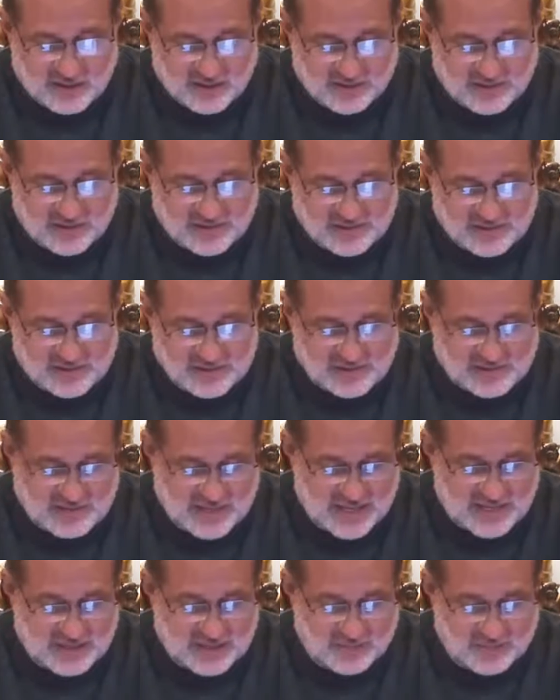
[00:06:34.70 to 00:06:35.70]
This is
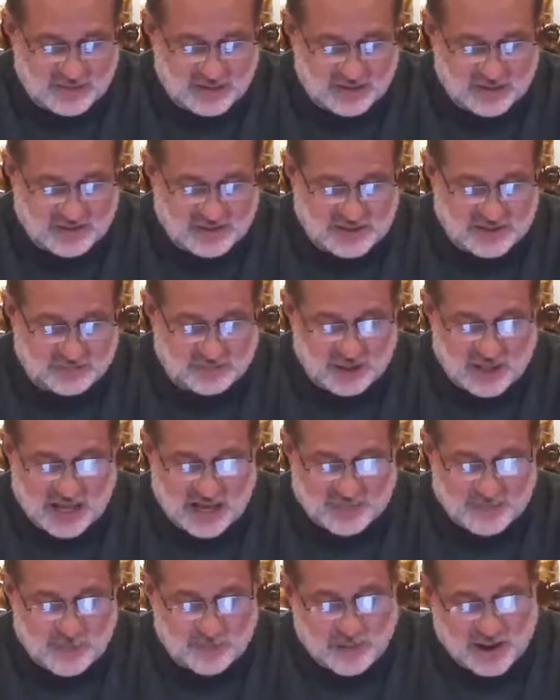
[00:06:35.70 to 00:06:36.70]
said to be the
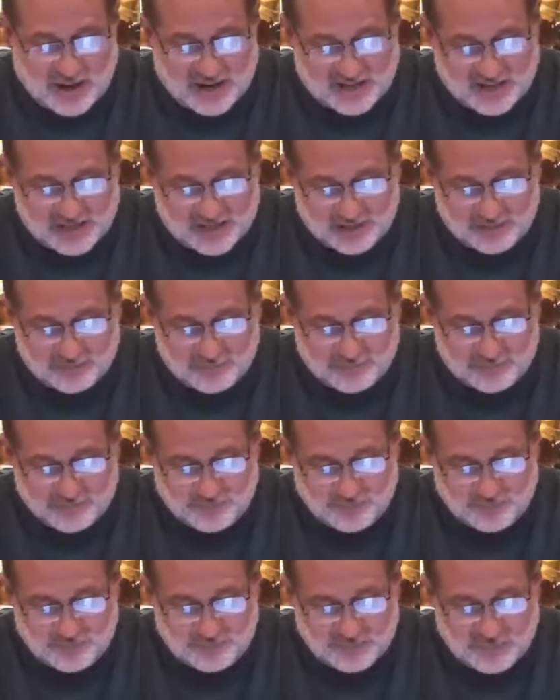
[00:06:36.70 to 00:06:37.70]
sublime abiding.
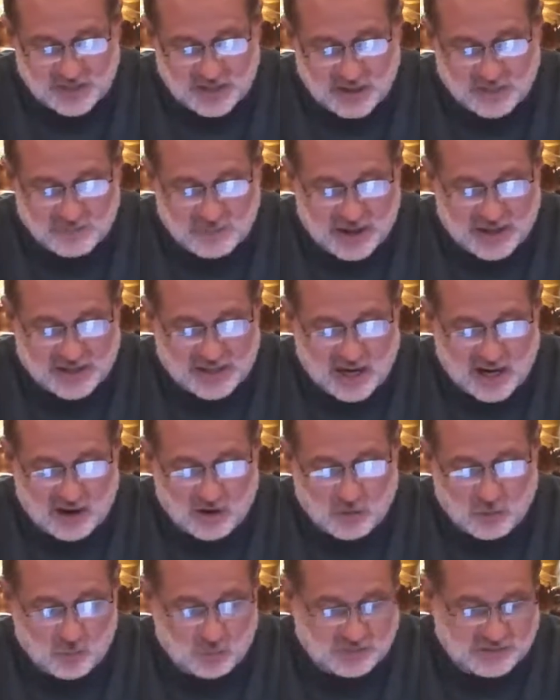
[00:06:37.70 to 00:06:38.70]
By not
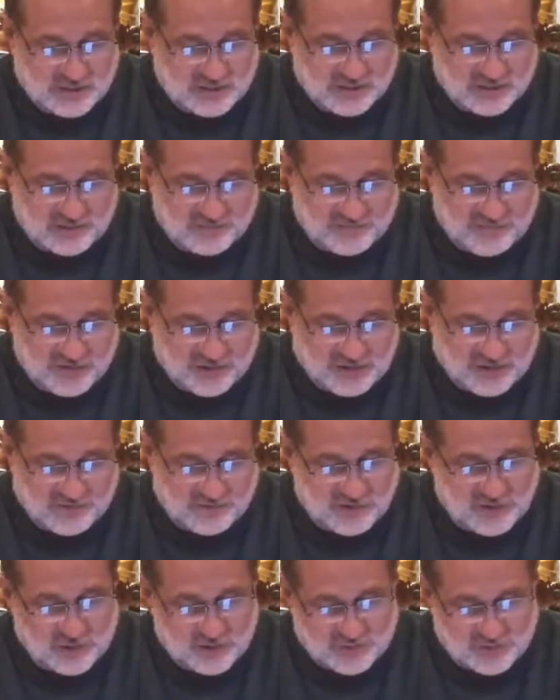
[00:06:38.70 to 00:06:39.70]
holding to fixed
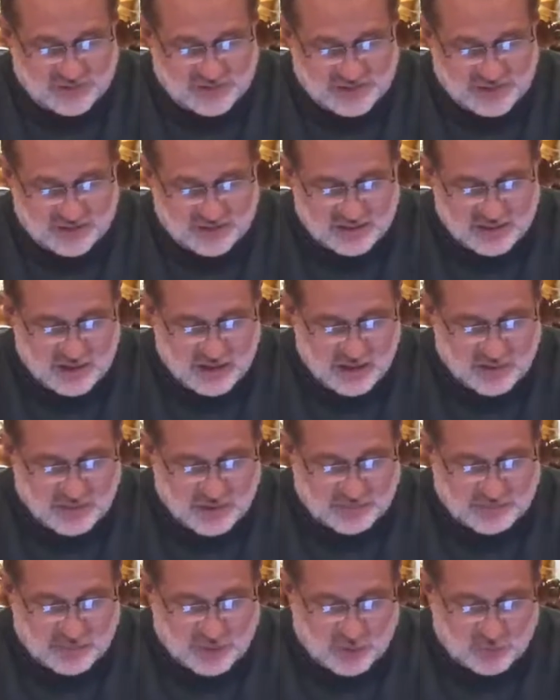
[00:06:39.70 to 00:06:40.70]
views, the
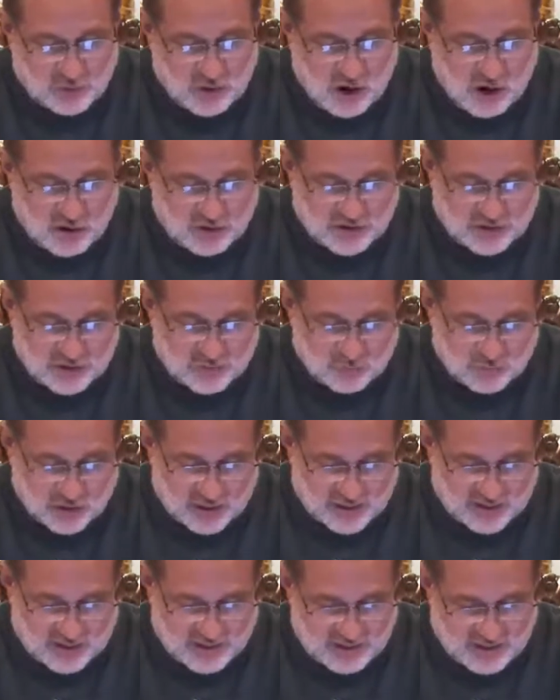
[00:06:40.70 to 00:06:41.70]
pure-hearted
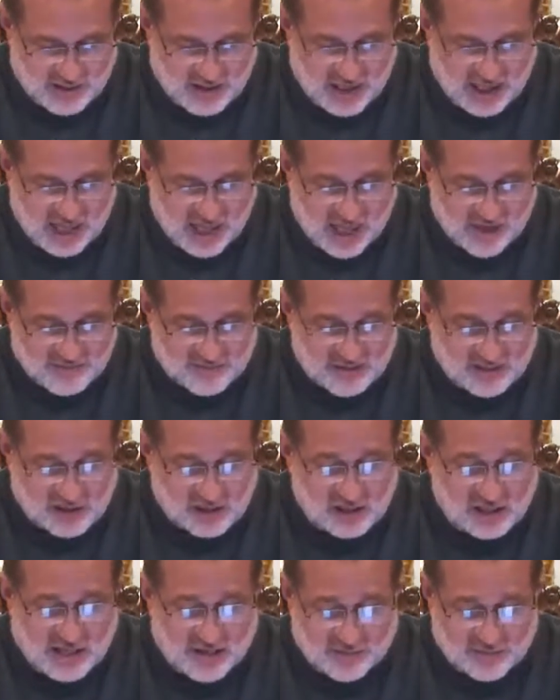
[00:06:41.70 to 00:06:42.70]
one, having
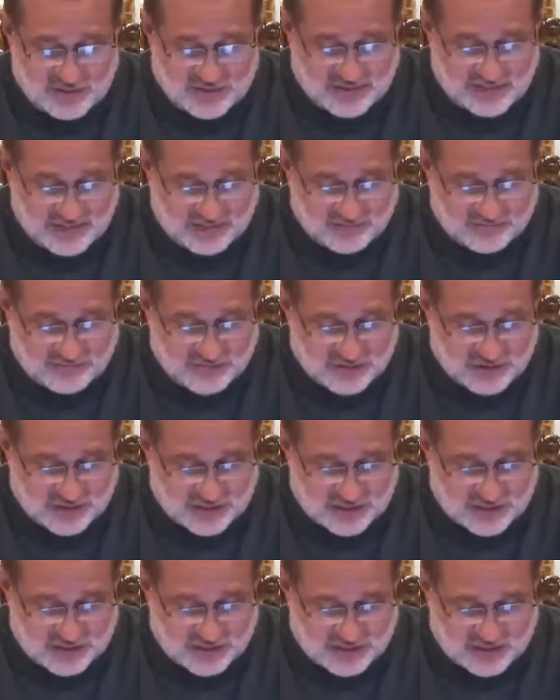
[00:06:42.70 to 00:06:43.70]
clarity of
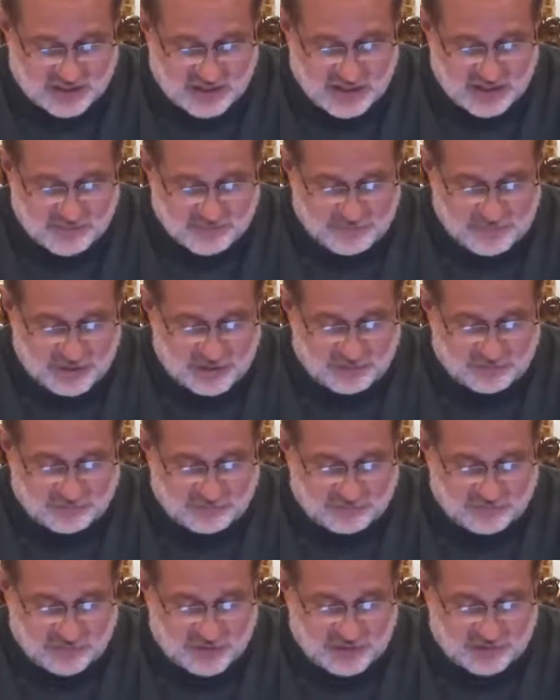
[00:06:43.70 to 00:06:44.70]
vision, being
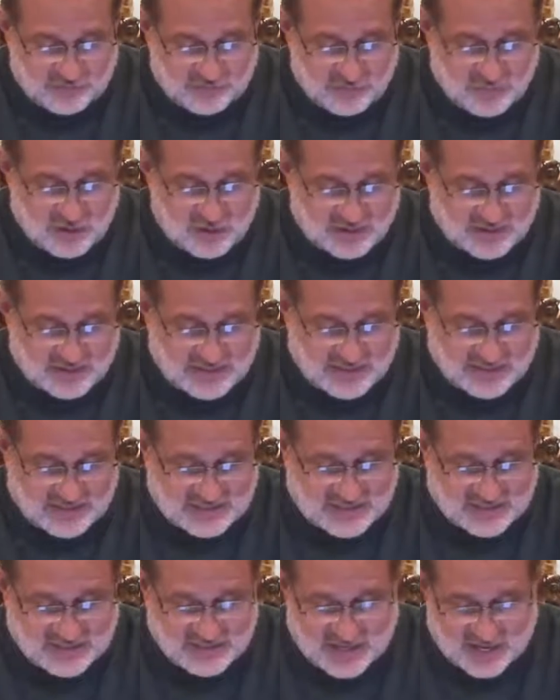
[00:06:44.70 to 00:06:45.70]
freed from all sense
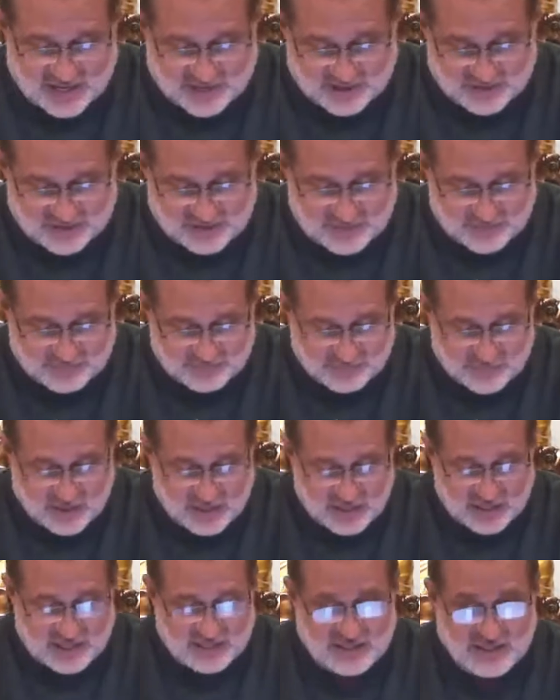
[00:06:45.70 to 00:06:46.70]
desires,
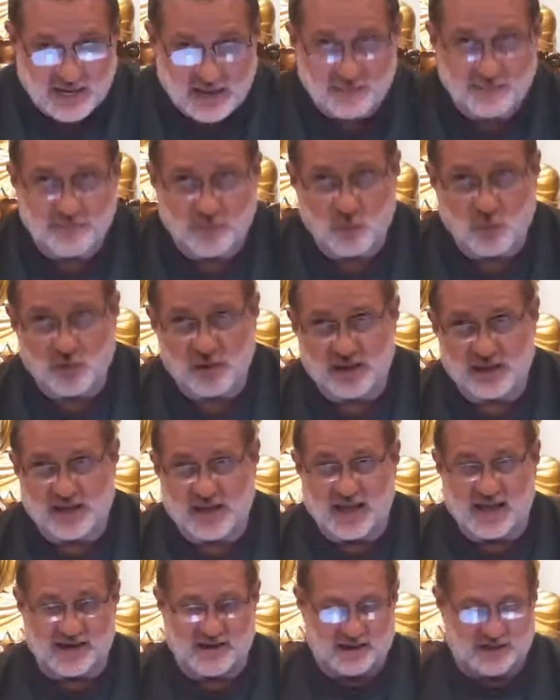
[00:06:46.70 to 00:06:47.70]
is not born
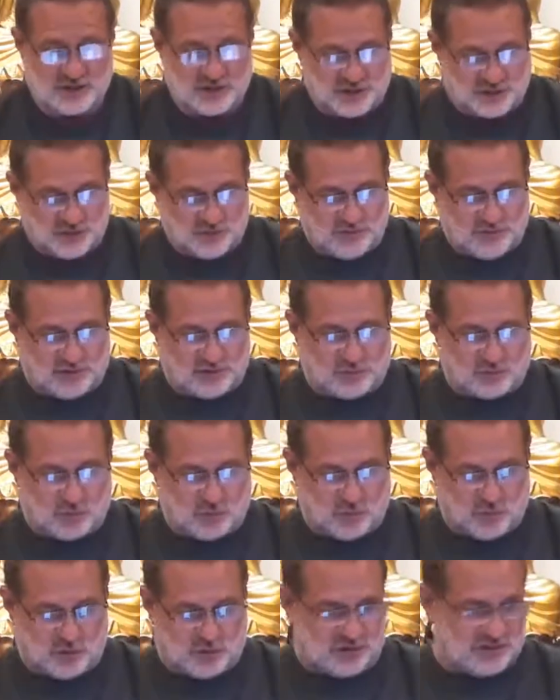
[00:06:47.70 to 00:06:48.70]
again into this
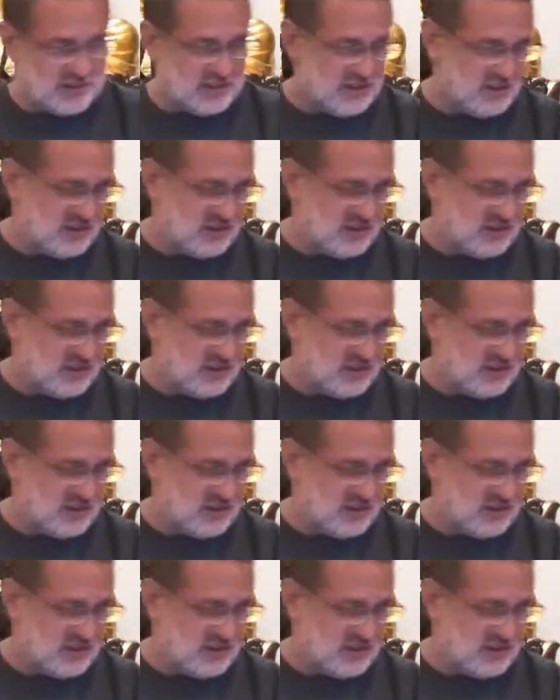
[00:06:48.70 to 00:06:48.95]
world.